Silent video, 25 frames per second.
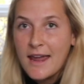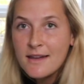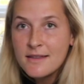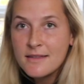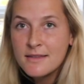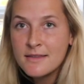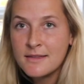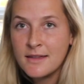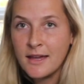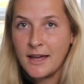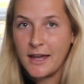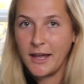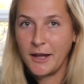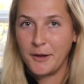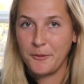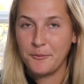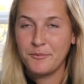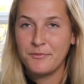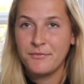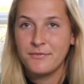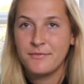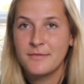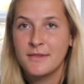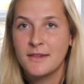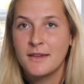eighth
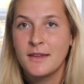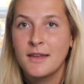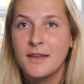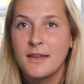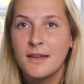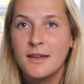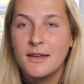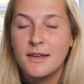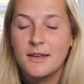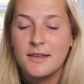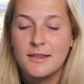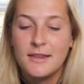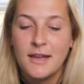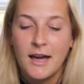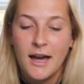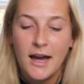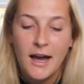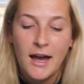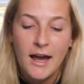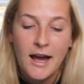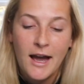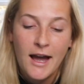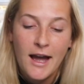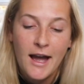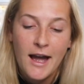thing
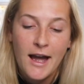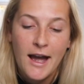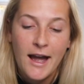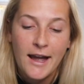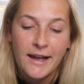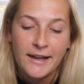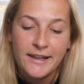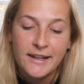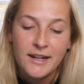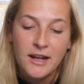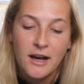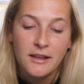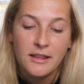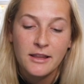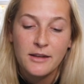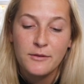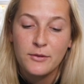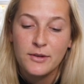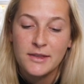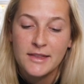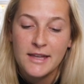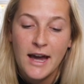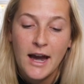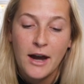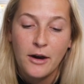that I cannot
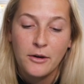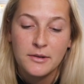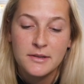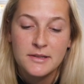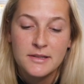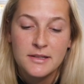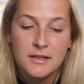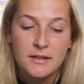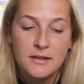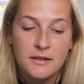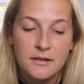live without,